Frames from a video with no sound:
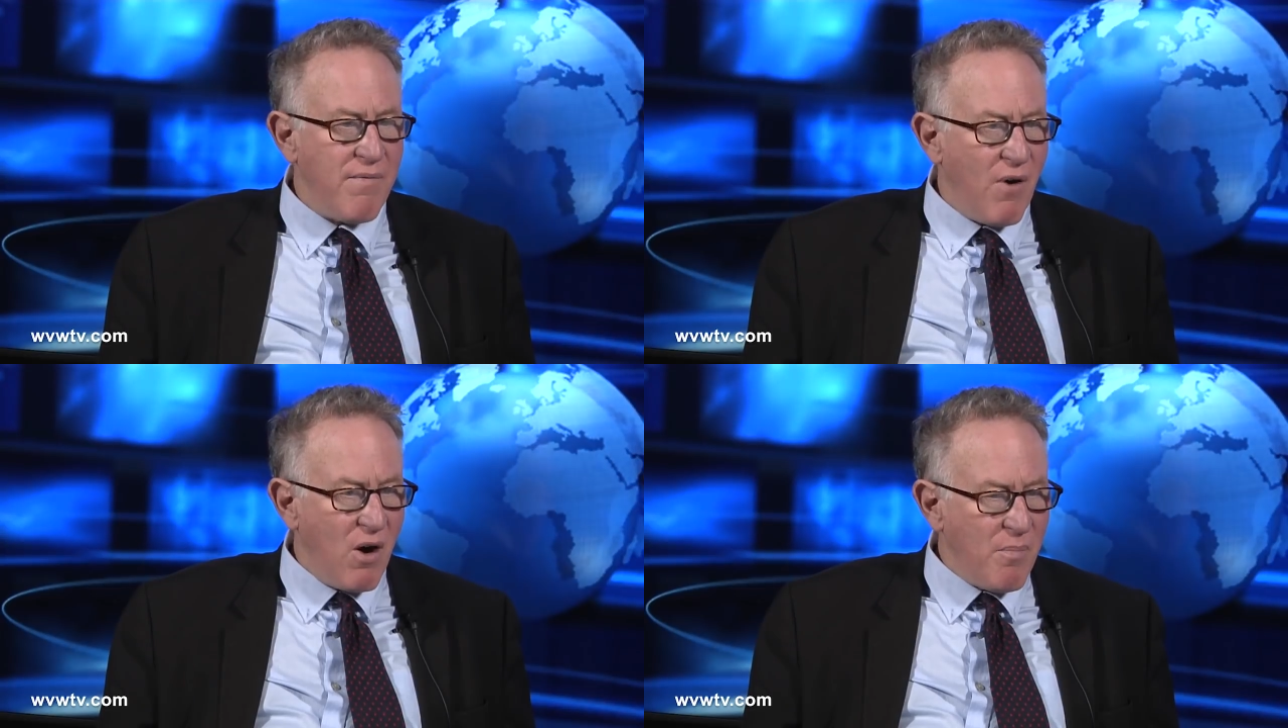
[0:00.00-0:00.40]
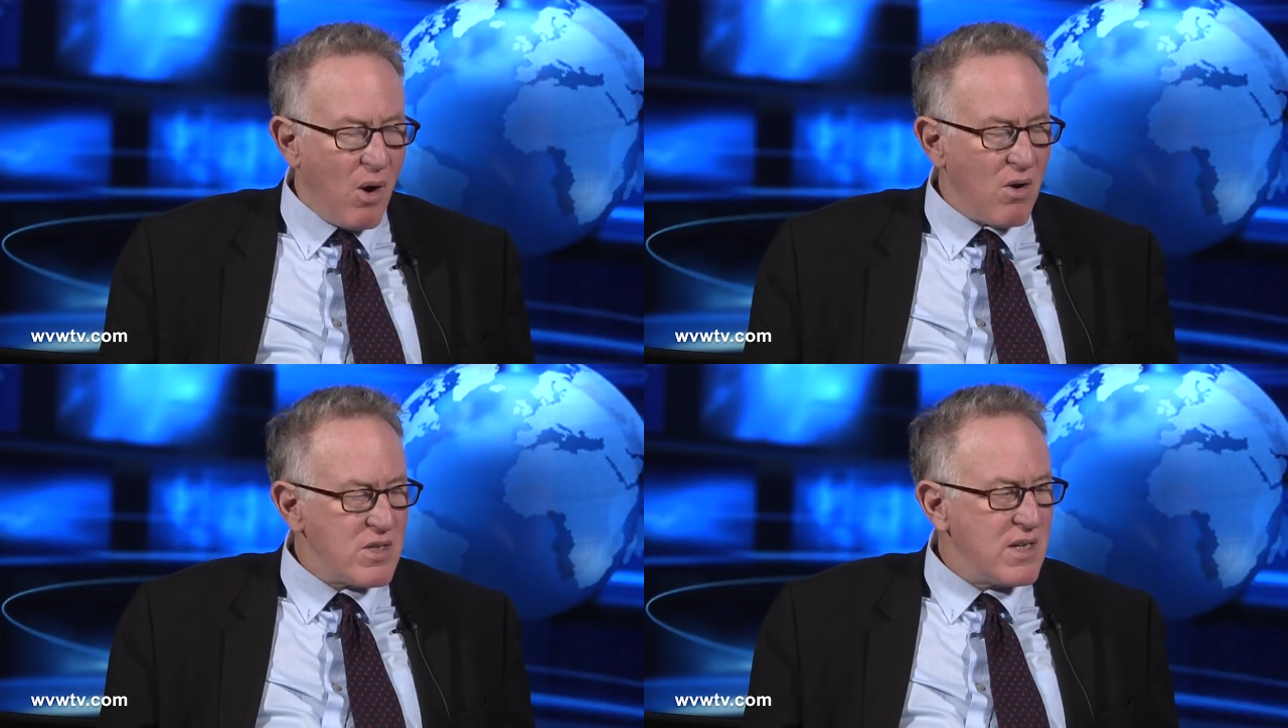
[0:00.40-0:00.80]
foreign
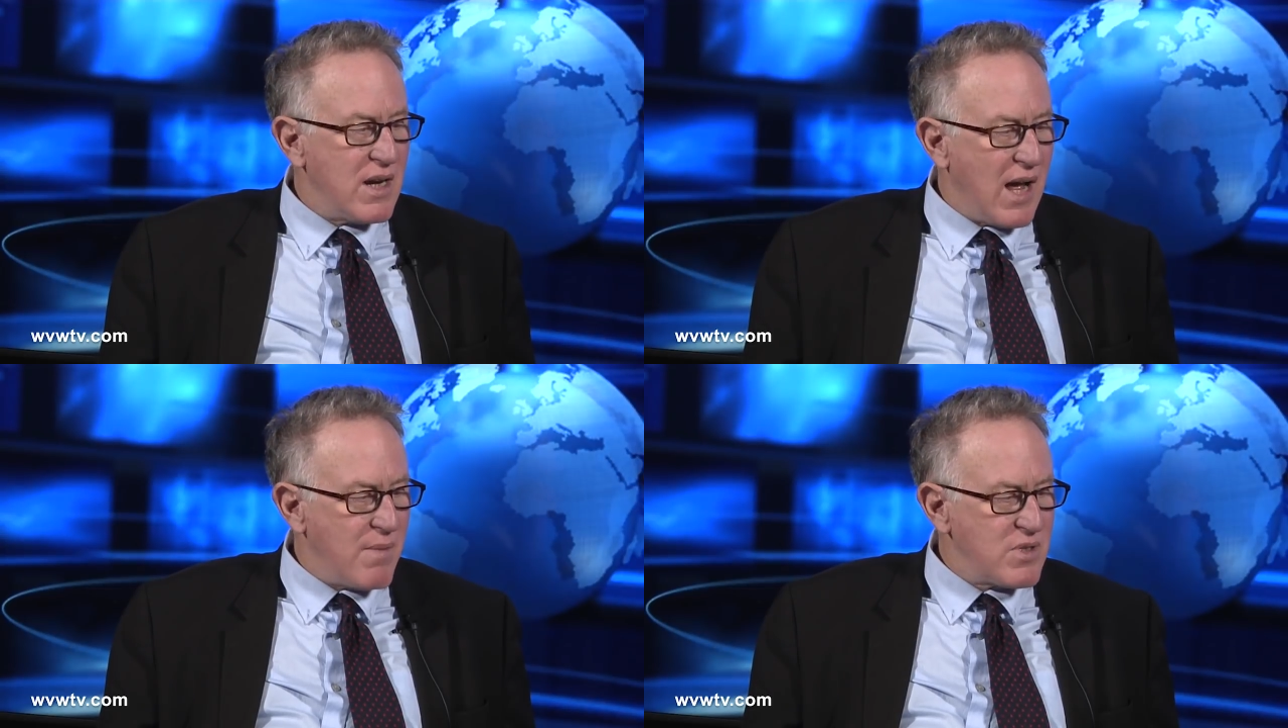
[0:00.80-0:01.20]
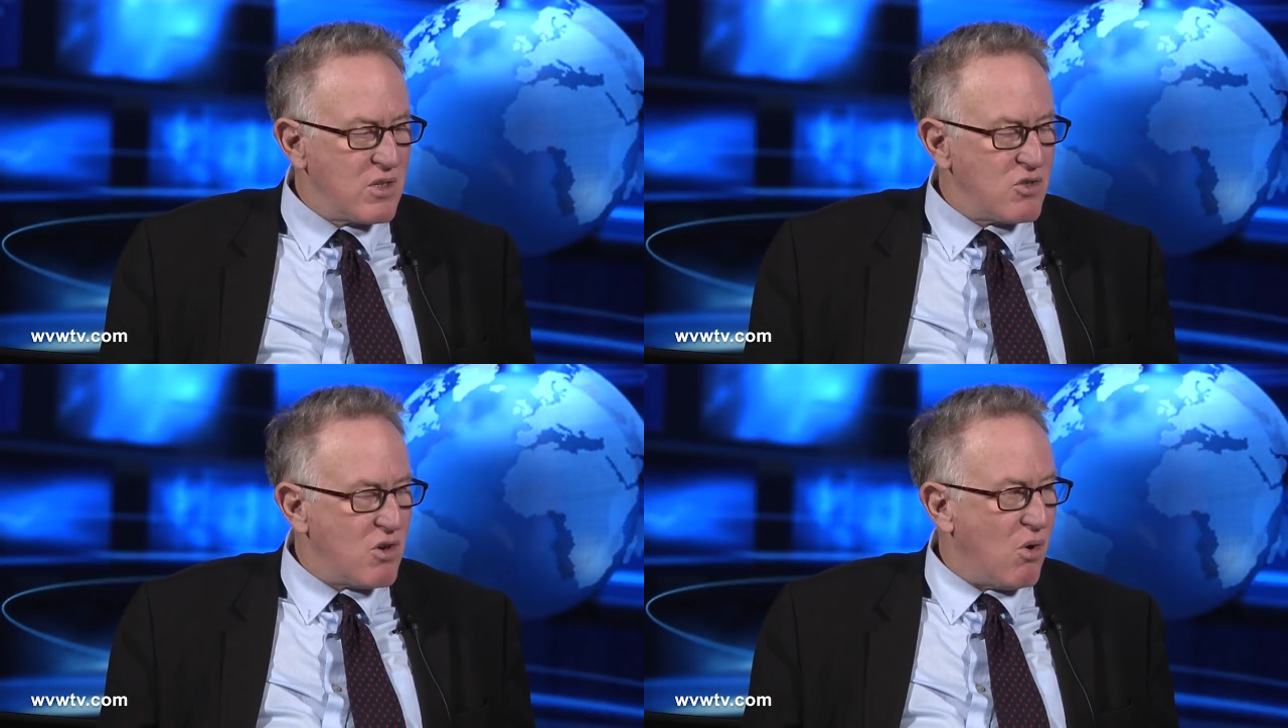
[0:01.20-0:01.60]
policy and arms
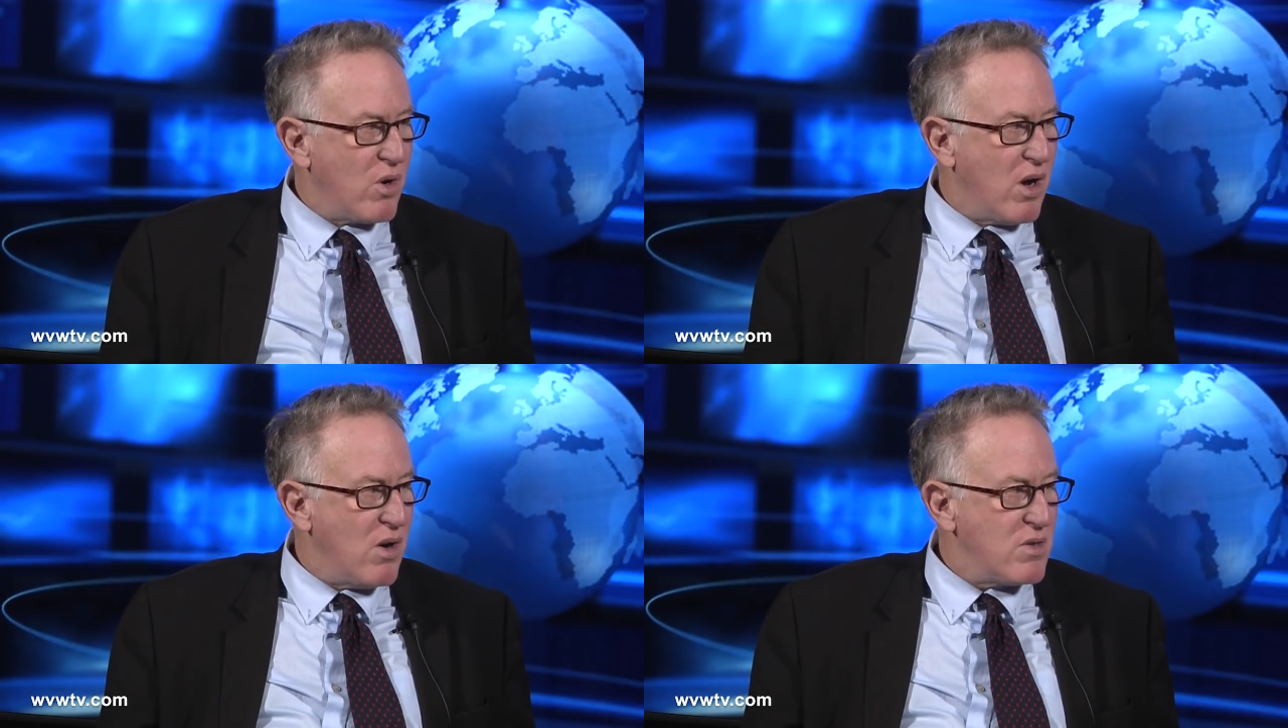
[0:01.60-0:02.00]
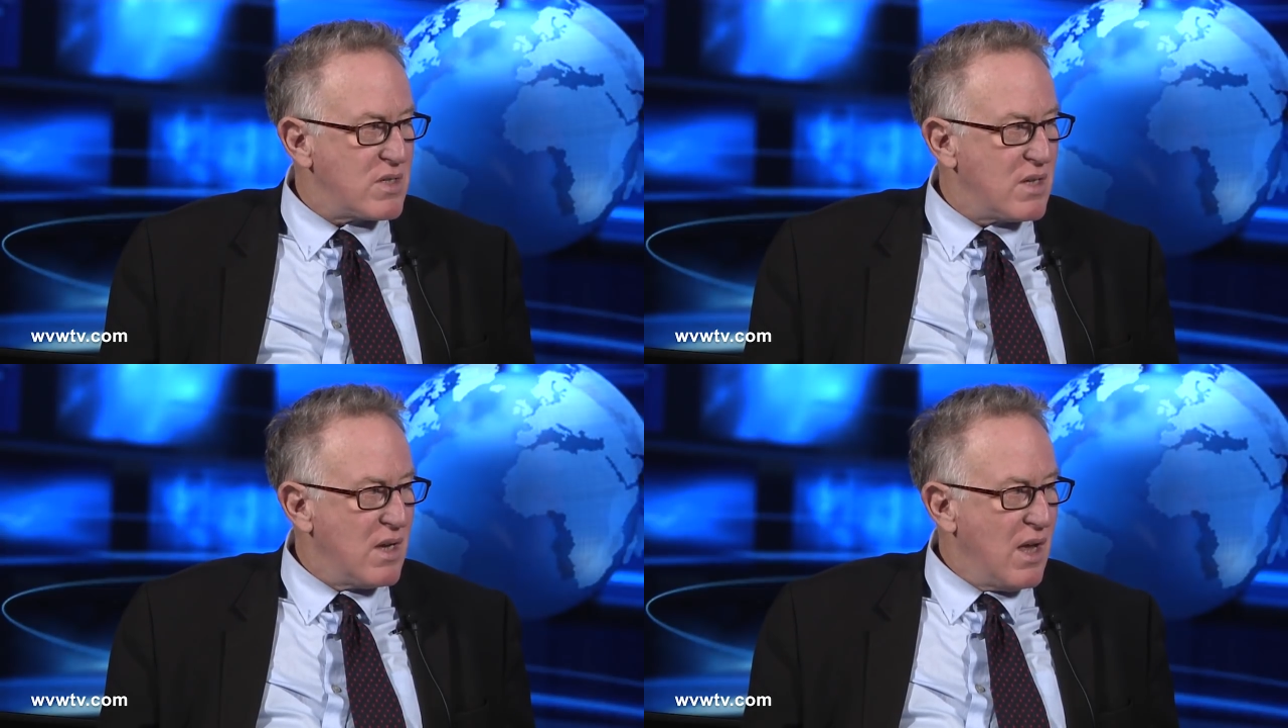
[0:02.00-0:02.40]
control goes.